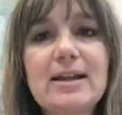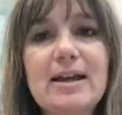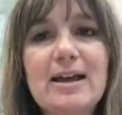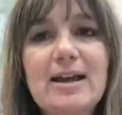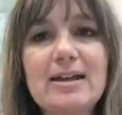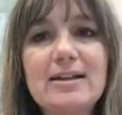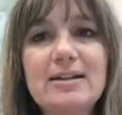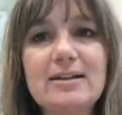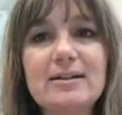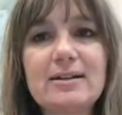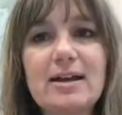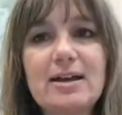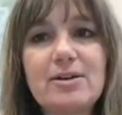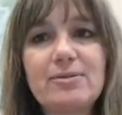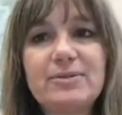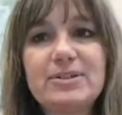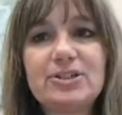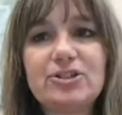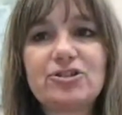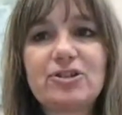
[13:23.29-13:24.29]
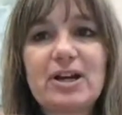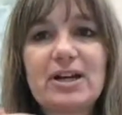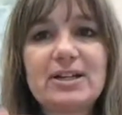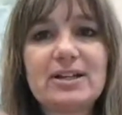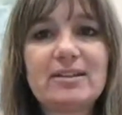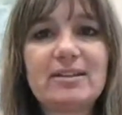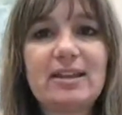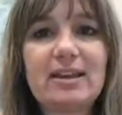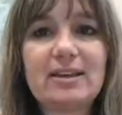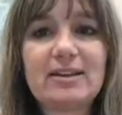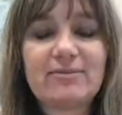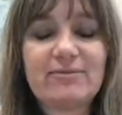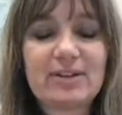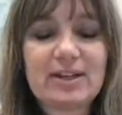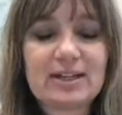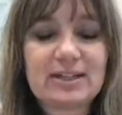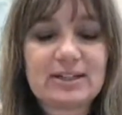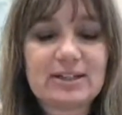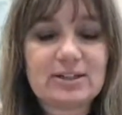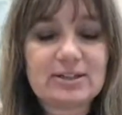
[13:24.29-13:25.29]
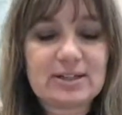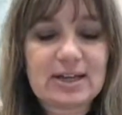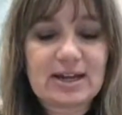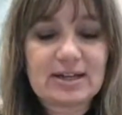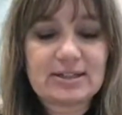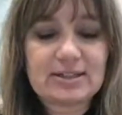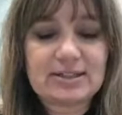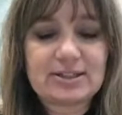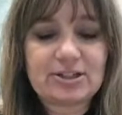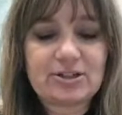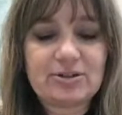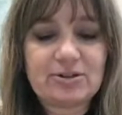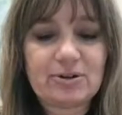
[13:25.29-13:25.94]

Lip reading: I always try to think of it as,